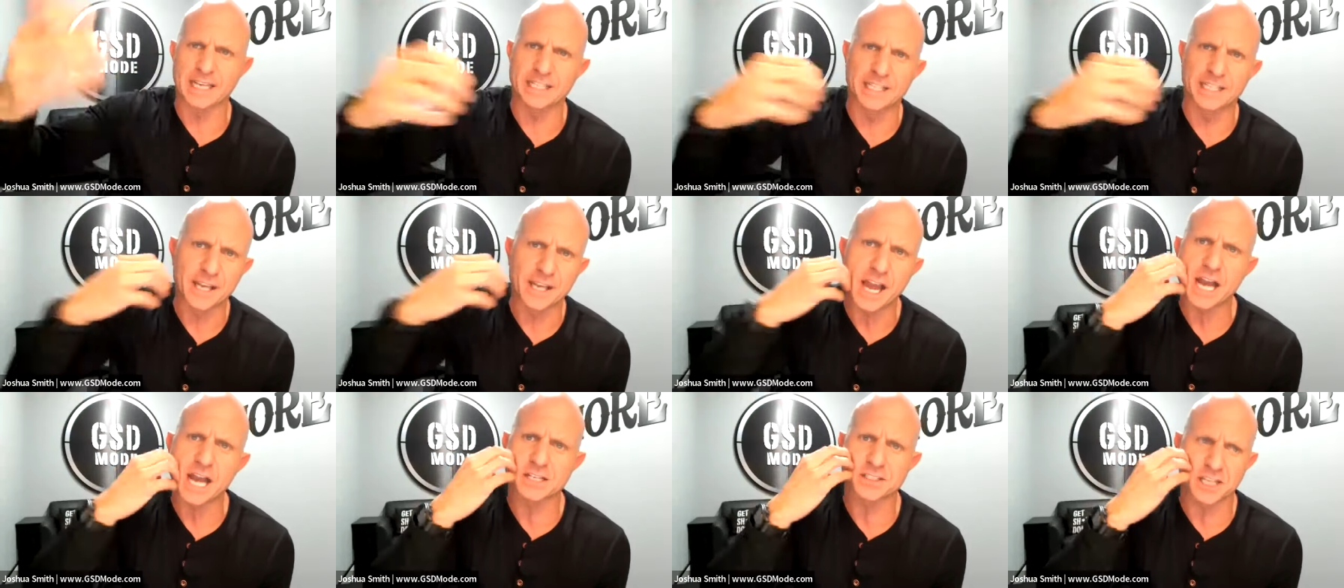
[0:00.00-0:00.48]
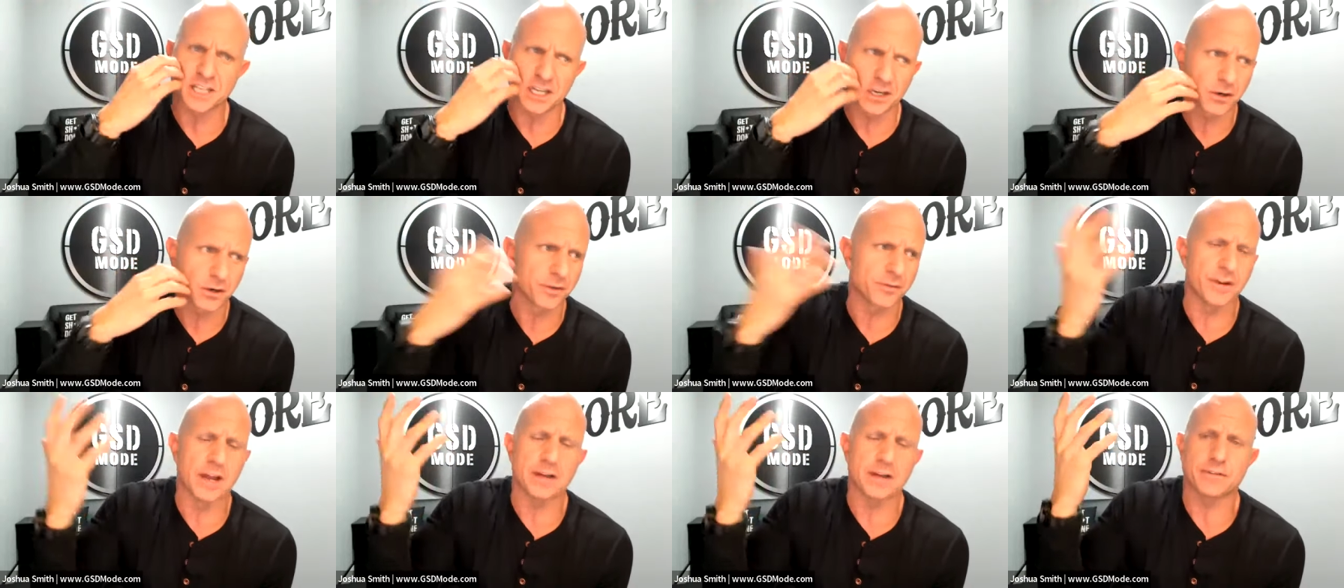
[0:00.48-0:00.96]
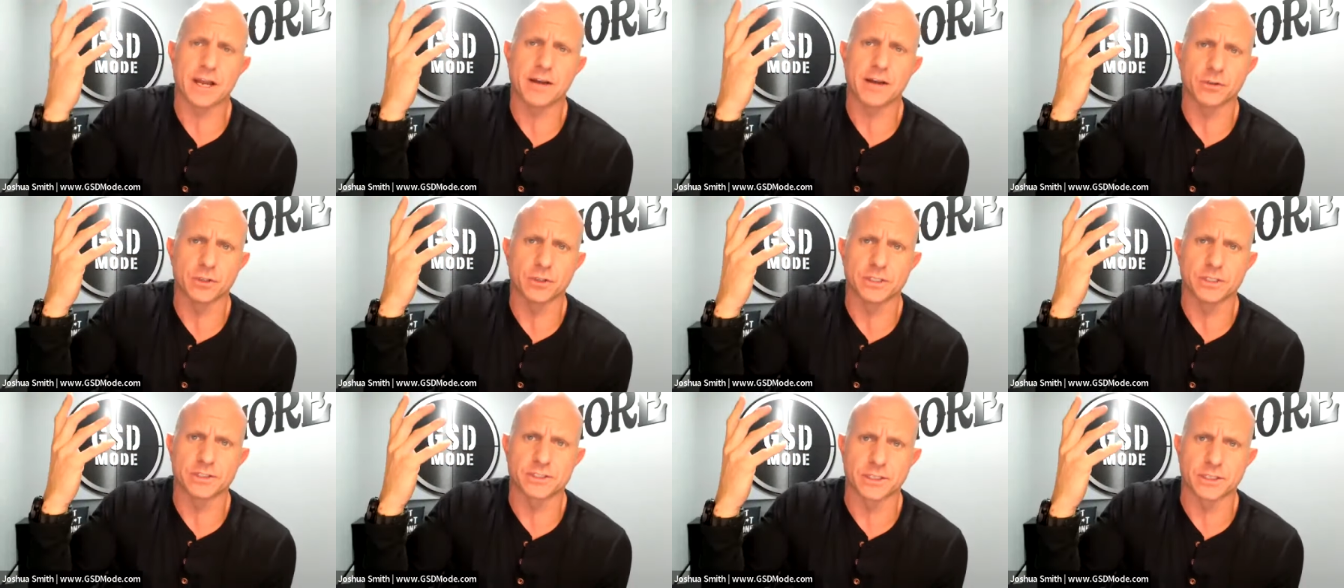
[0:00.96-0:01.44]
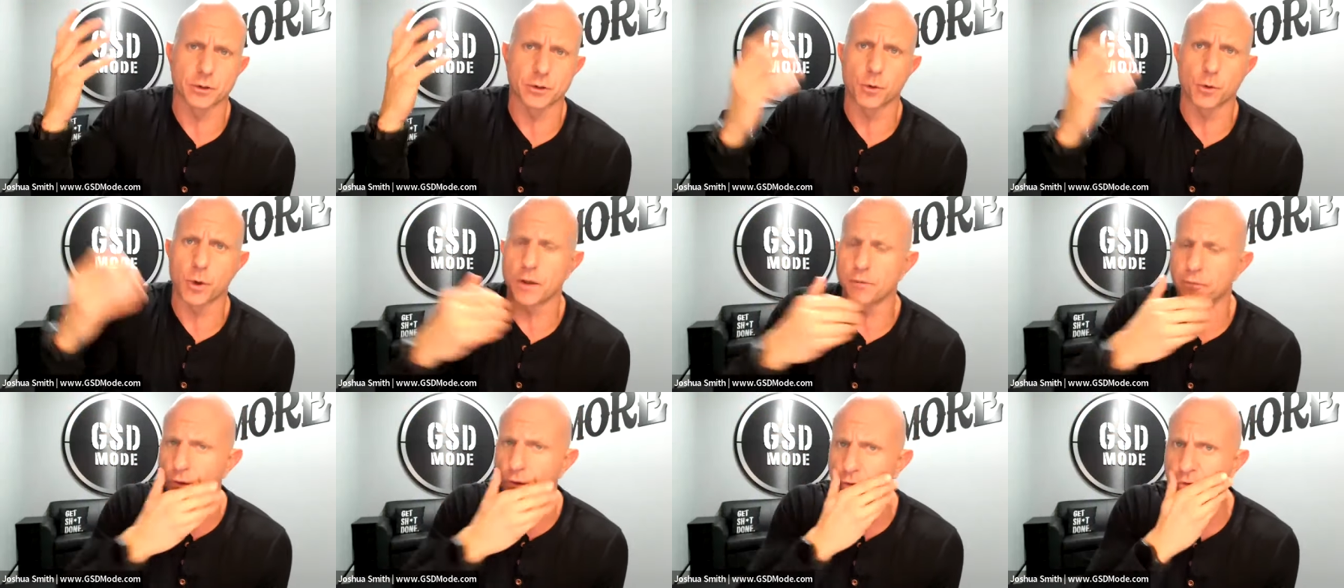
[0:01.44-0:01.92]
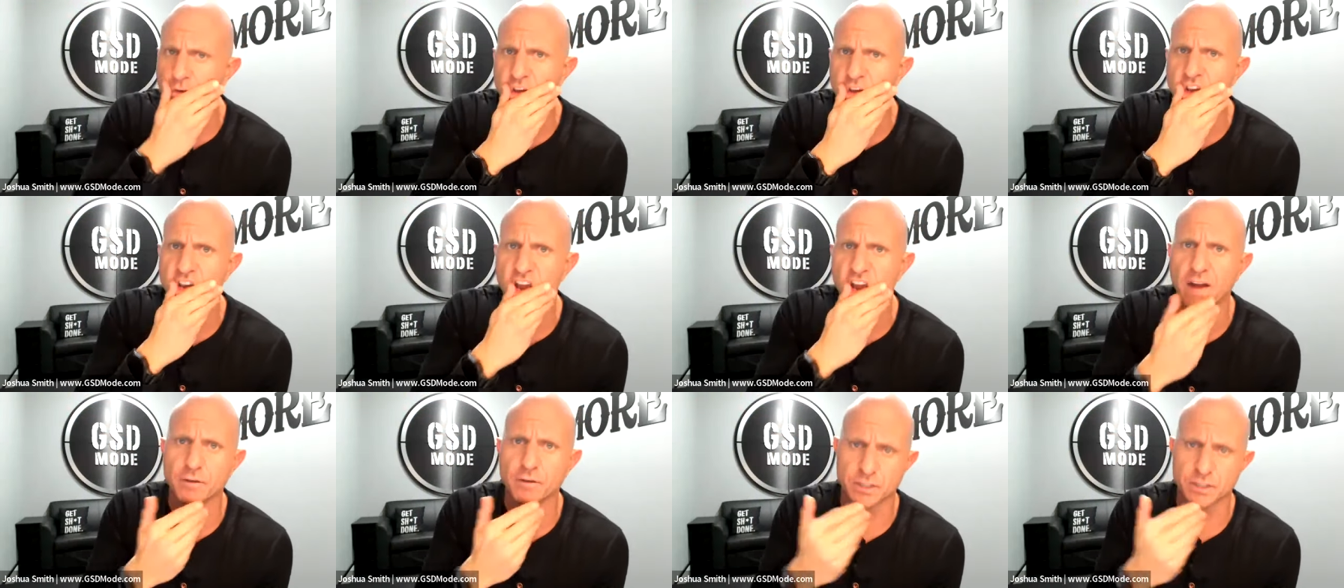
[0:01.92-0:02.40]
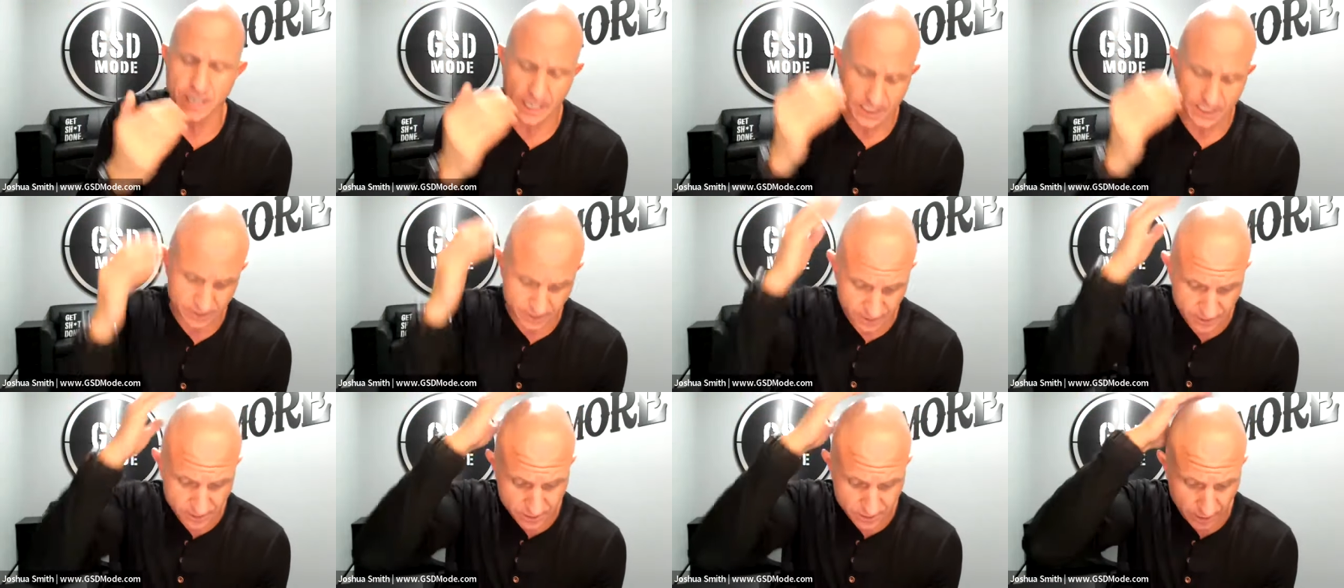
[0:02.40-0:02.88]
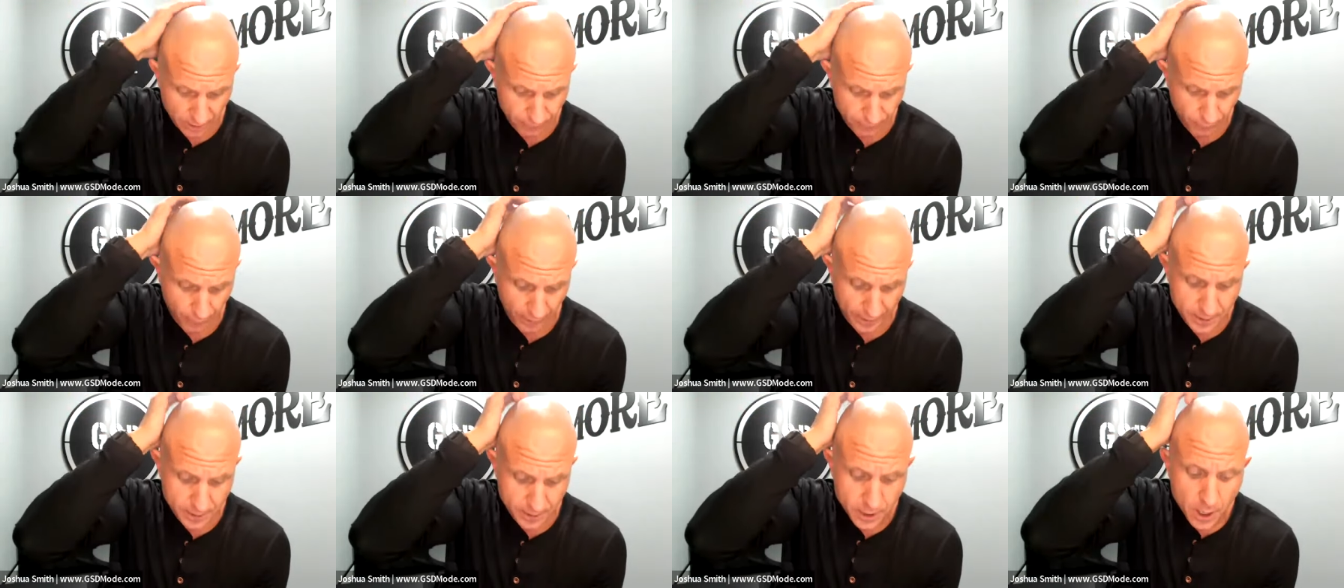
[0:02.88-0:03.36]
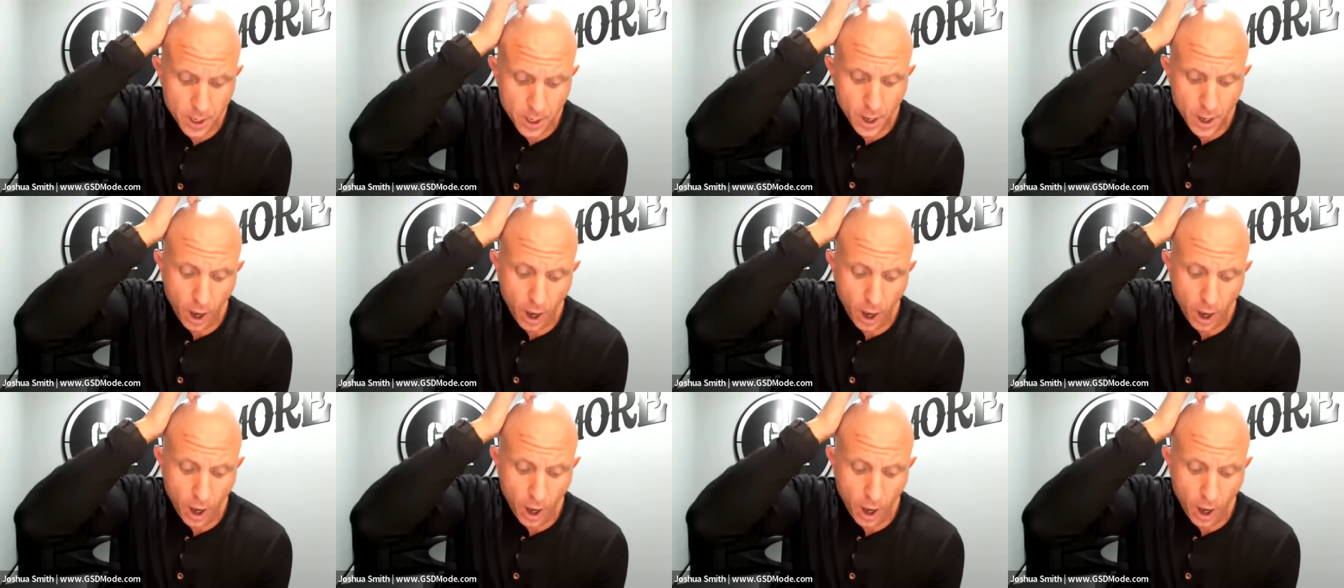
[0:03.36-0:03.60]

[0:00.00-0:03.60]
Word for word: IDX. I don't even have to have a listing to go out there and advertise this stuff, right?